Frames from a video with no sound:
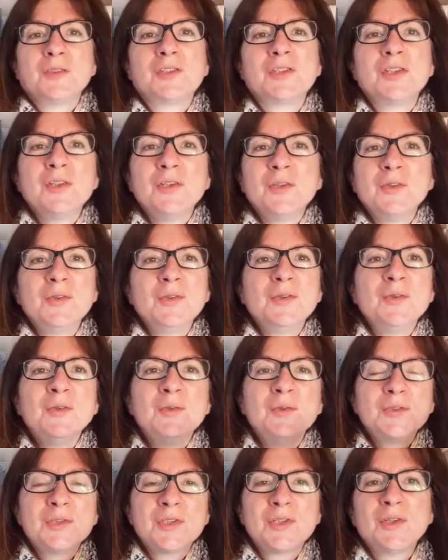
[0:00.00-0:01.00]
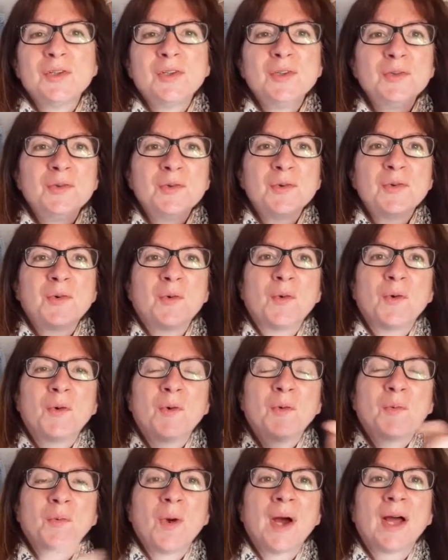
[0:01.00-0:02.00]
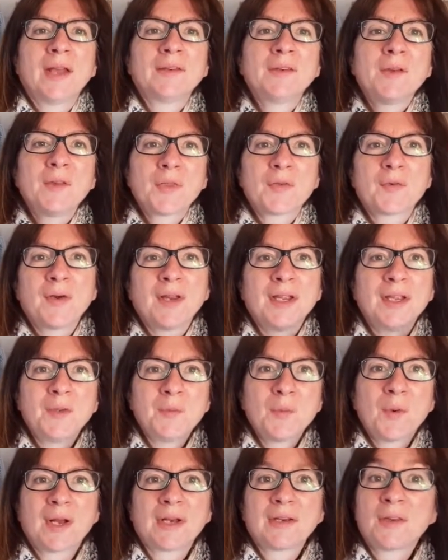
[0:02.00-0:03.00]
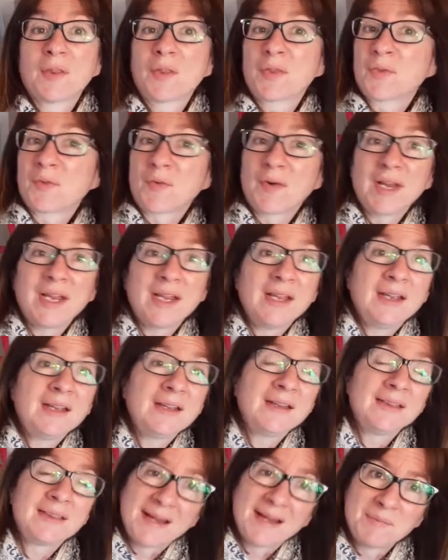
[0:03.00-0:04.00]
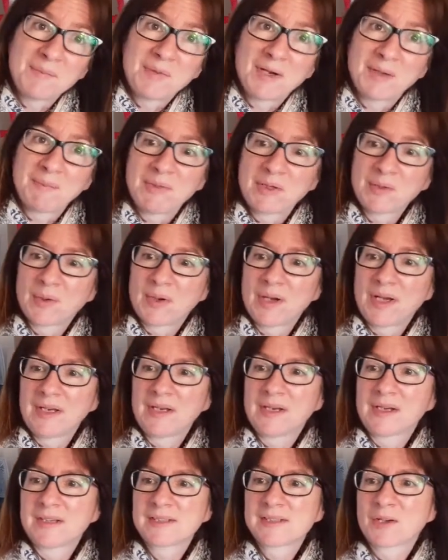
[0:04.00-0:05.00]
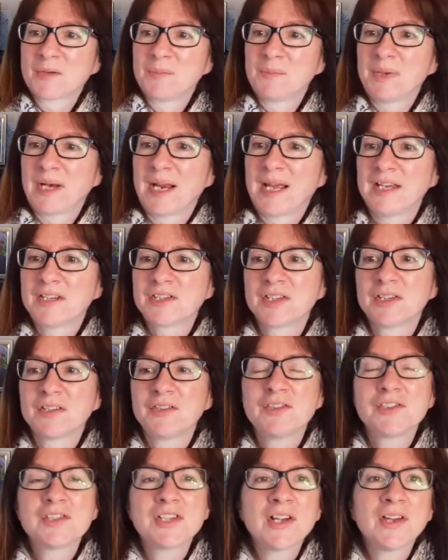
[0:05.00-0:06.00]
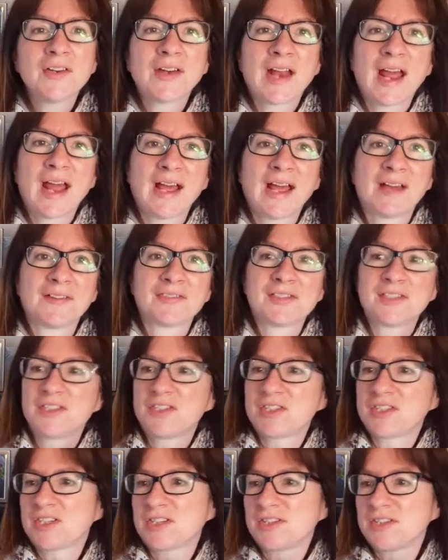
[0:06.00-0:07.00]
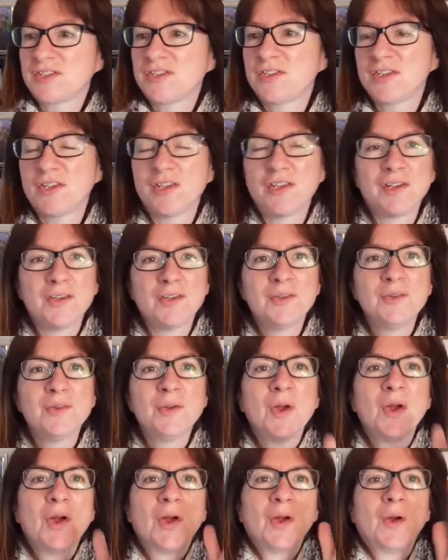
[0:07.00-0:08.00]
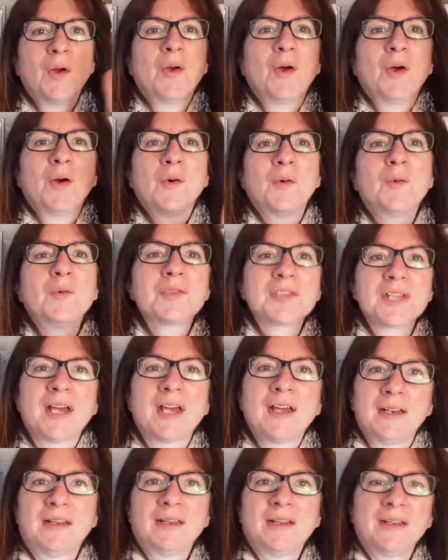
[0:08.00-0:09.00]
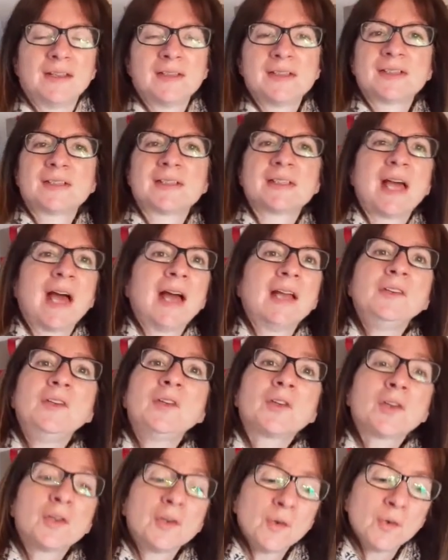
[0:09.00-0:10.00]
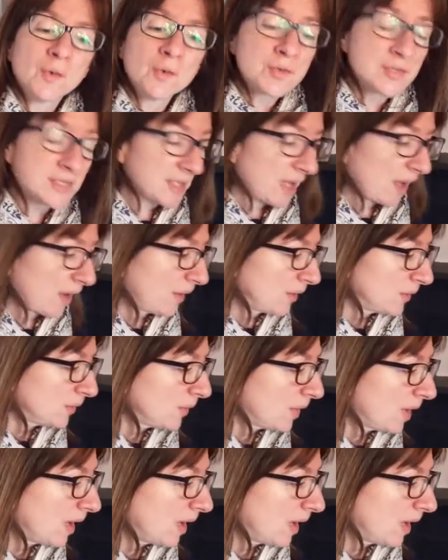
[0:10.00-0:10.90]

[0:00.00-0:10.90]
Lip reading: two, two, or 1, 3, 1, 3. That might be quite a nice combination. Don't have to just do alternate. And you can also,